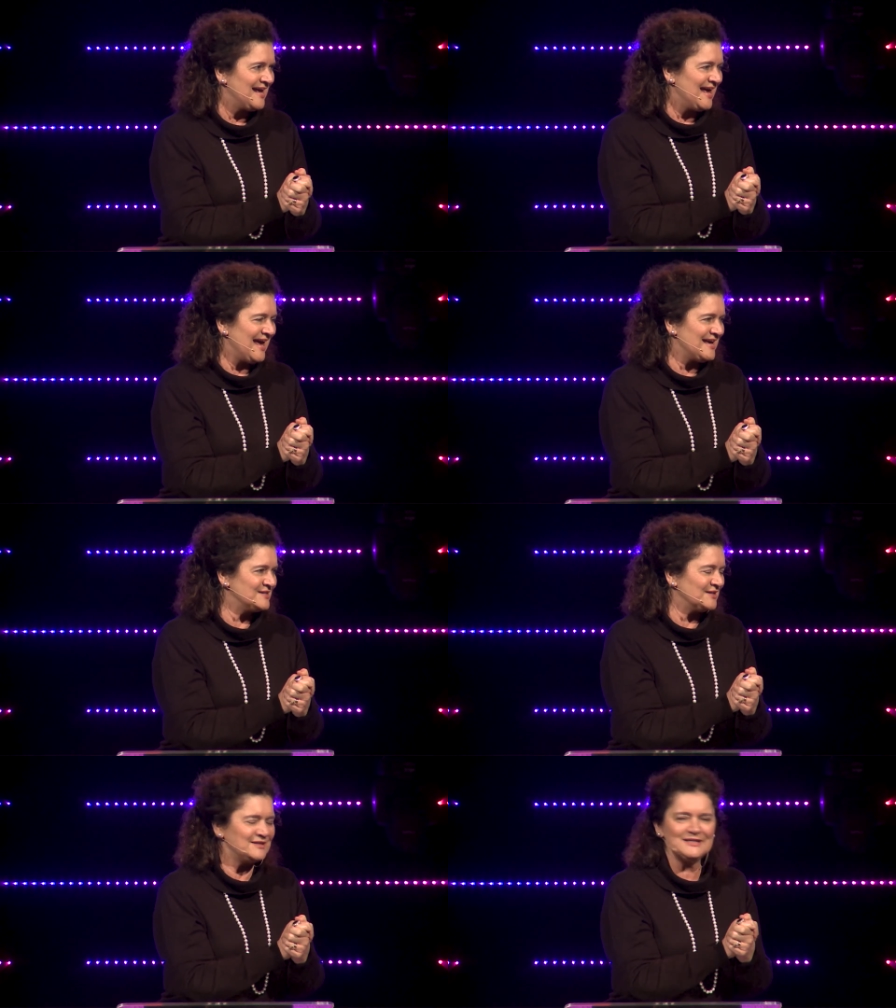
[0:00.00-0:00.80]
and
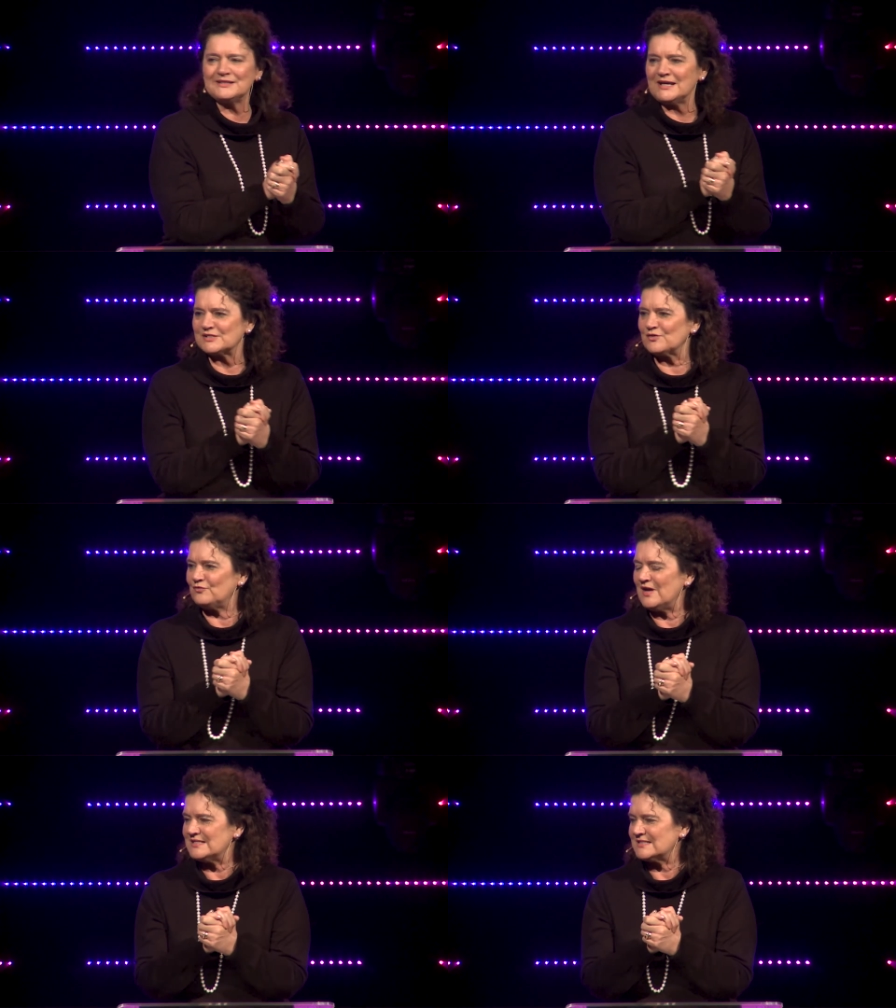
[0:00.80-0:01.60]
I think that's a
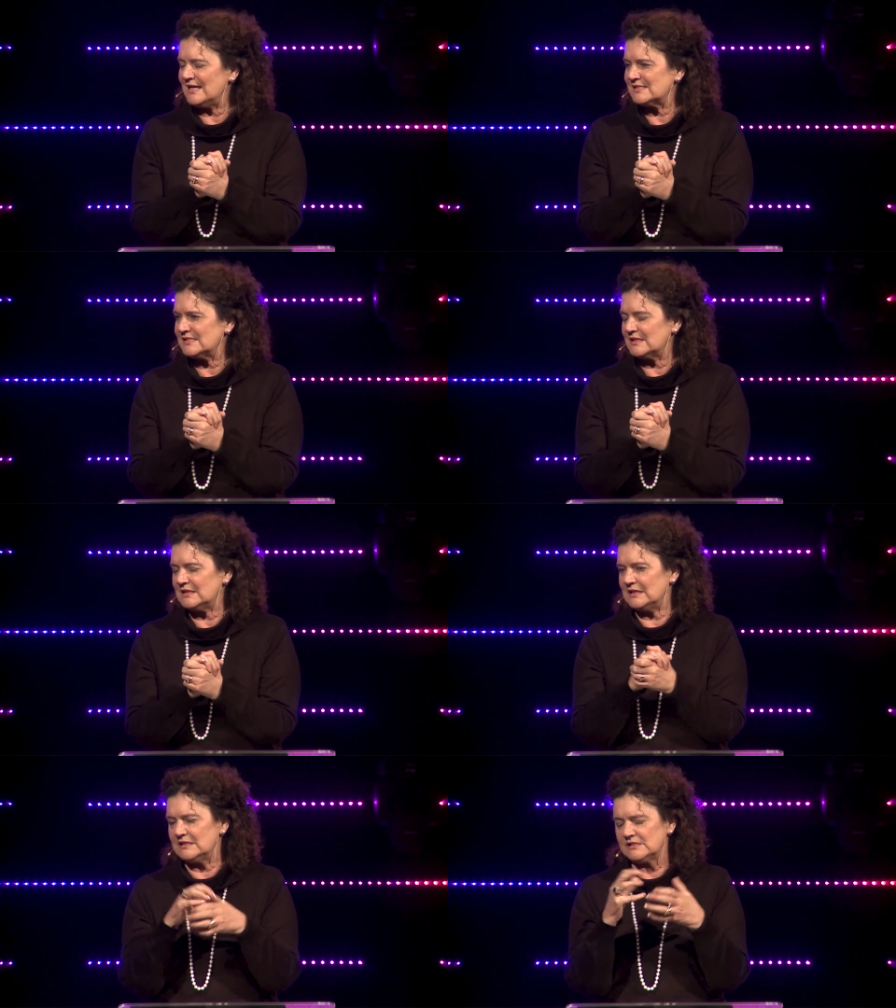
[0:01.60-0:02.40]
fantastic
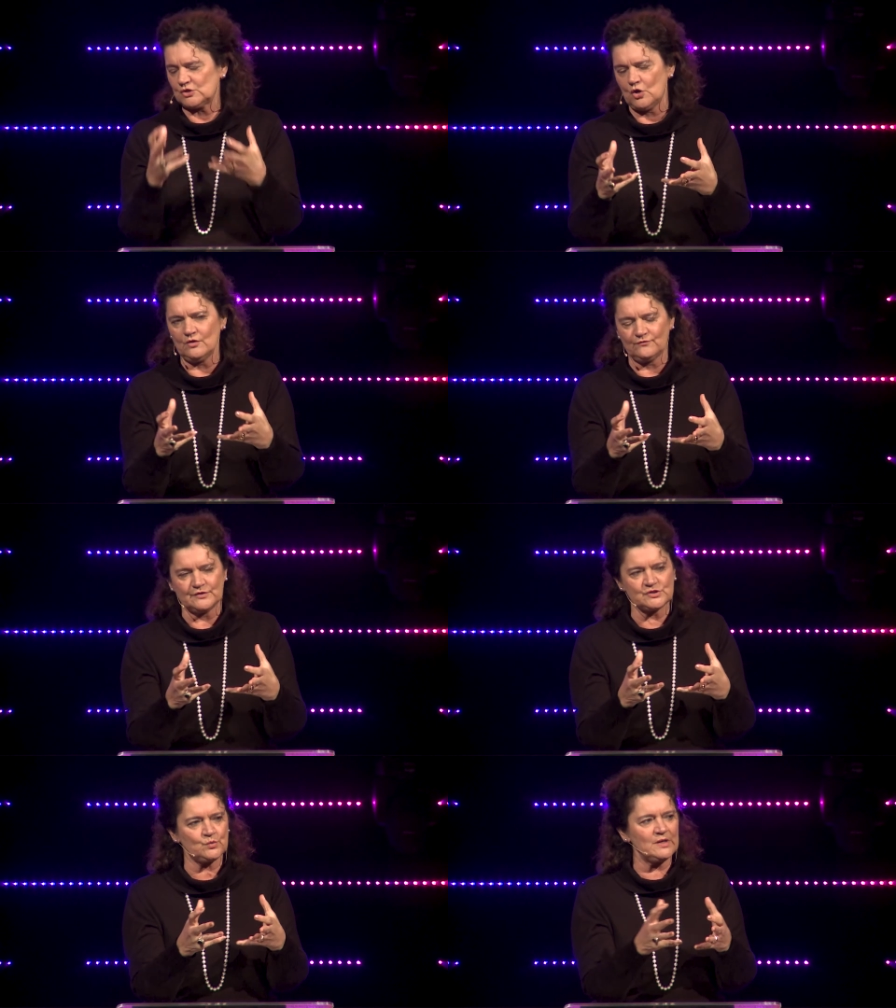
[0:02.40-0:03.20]
thing. This
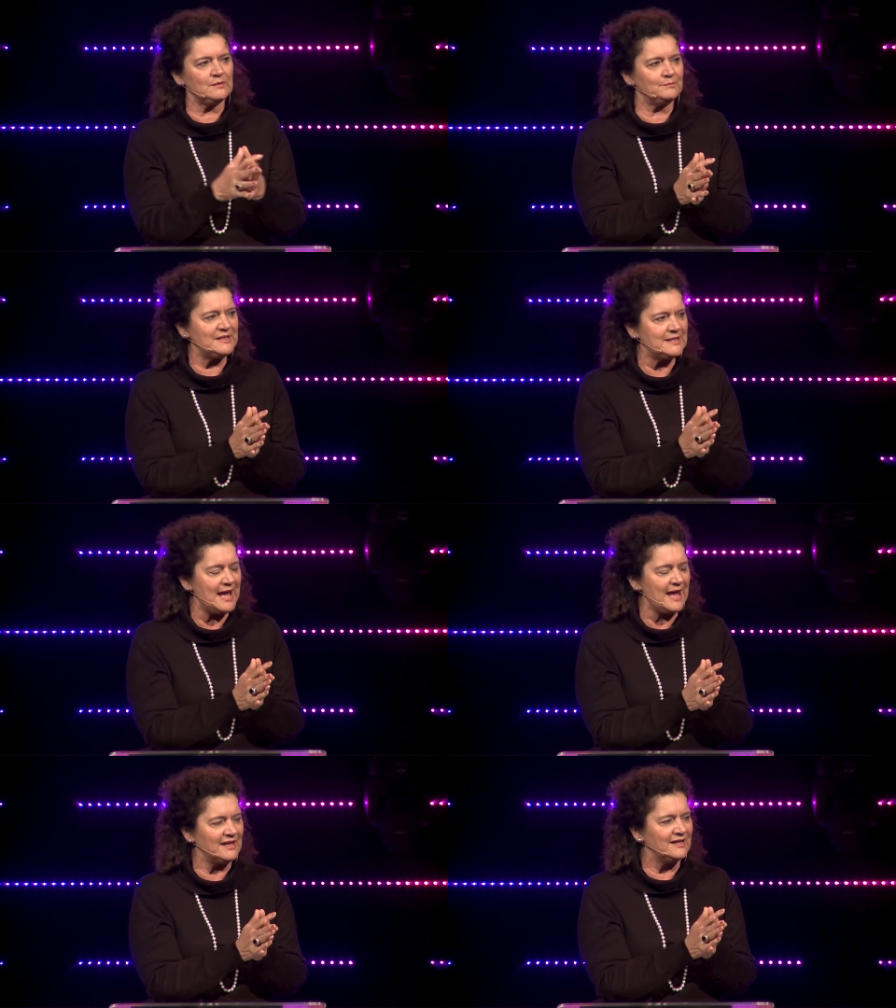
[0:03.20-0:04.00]
conference, when it
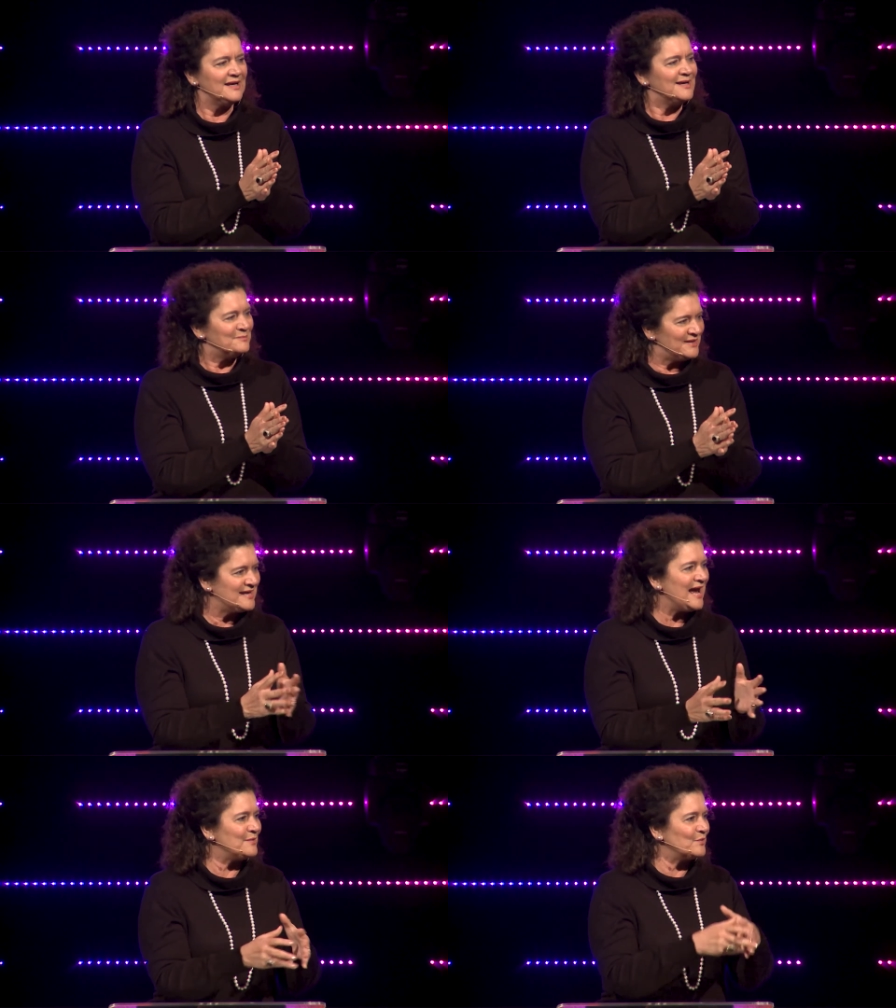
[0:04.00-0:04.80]

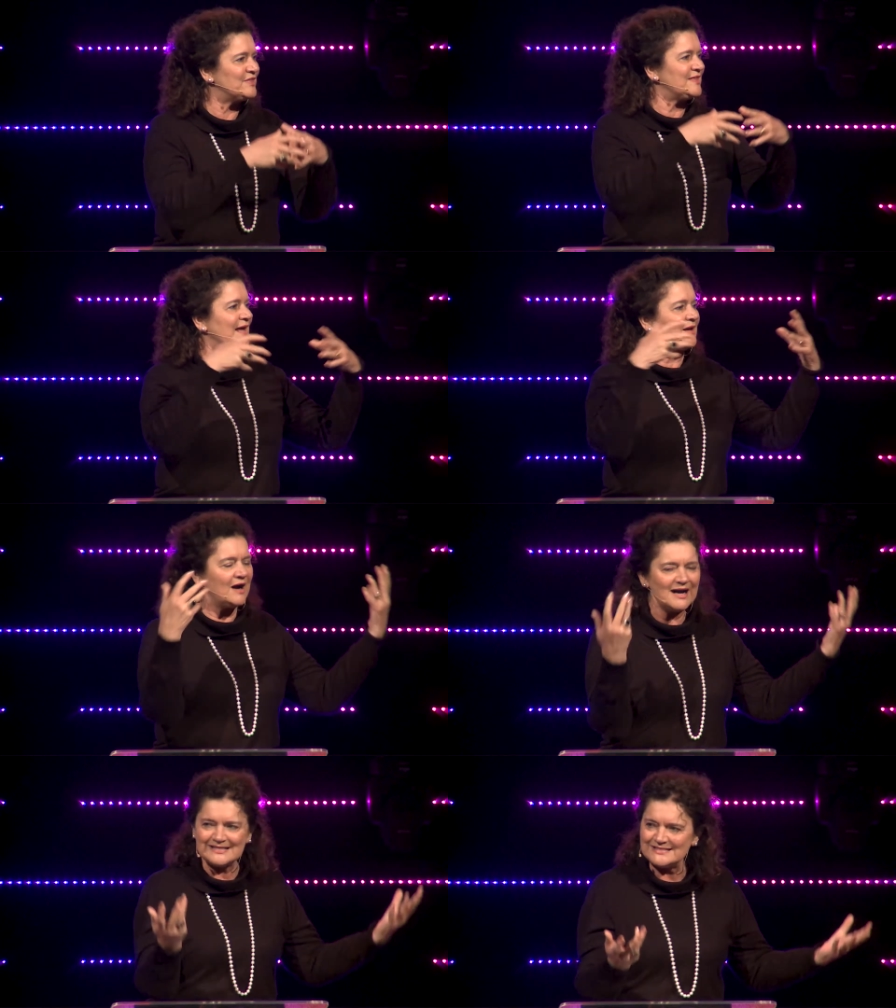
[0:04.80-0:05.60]
began with that
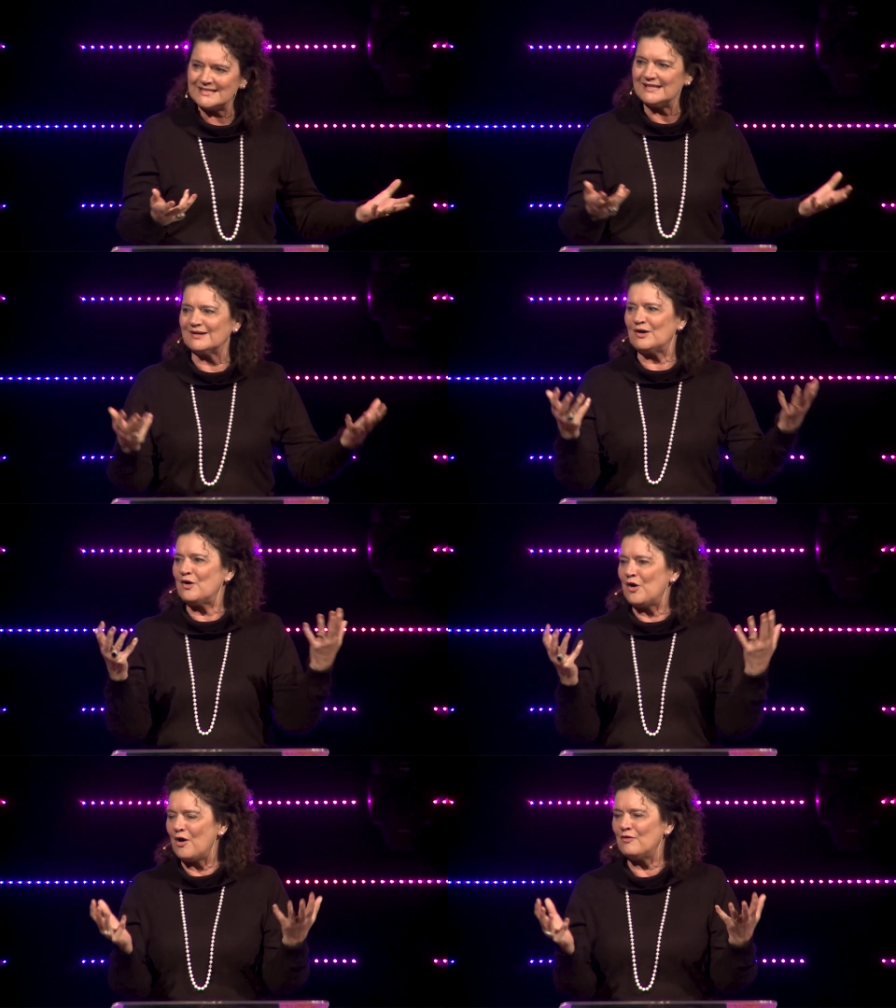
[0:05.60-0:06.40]
idea
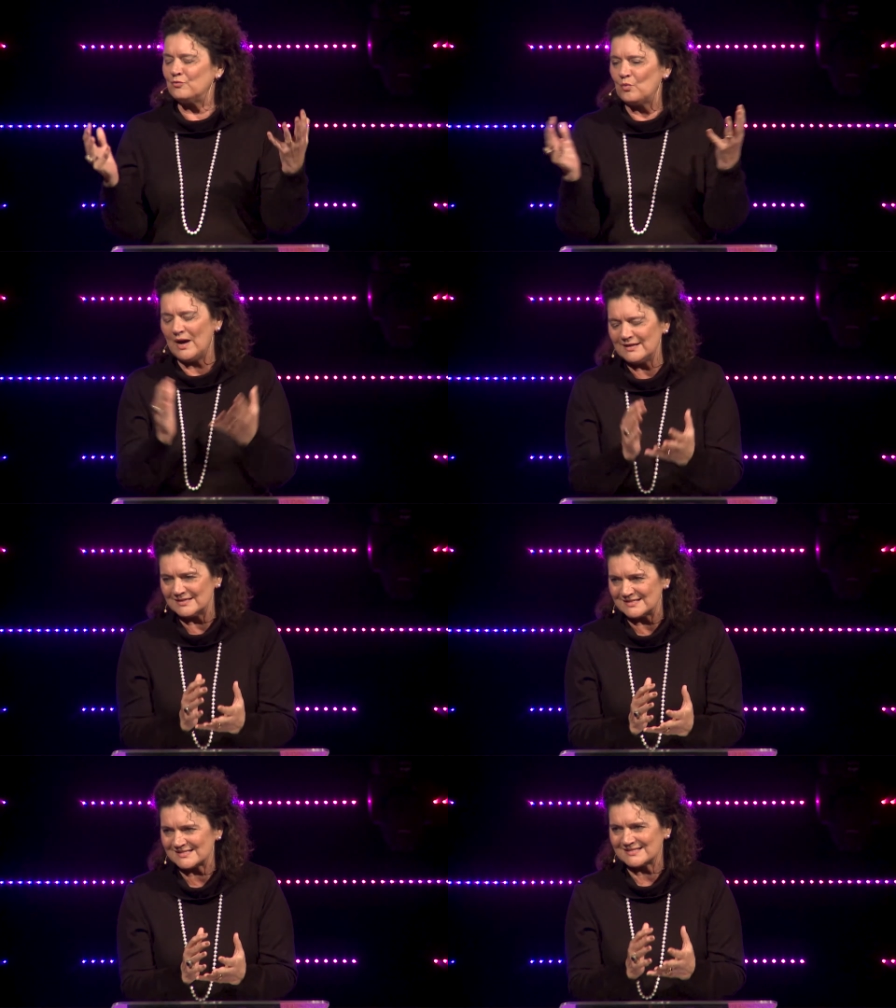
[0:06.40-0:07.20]
of
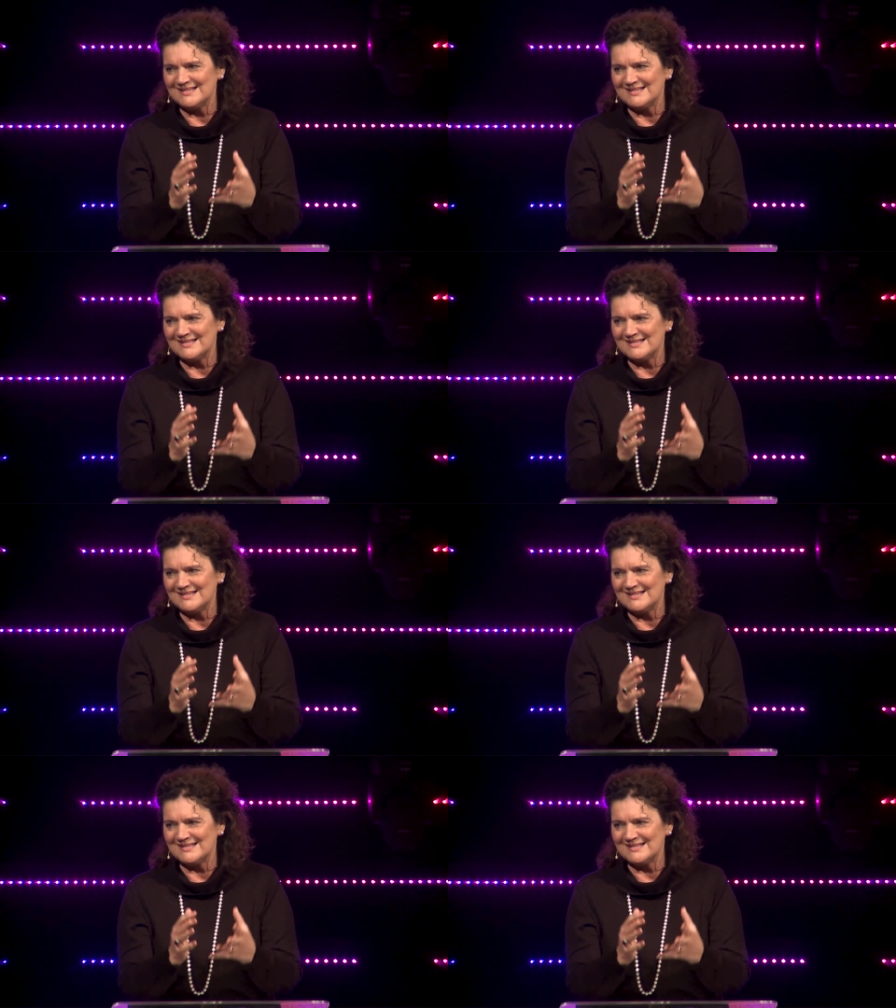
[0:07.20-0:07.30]
oneness,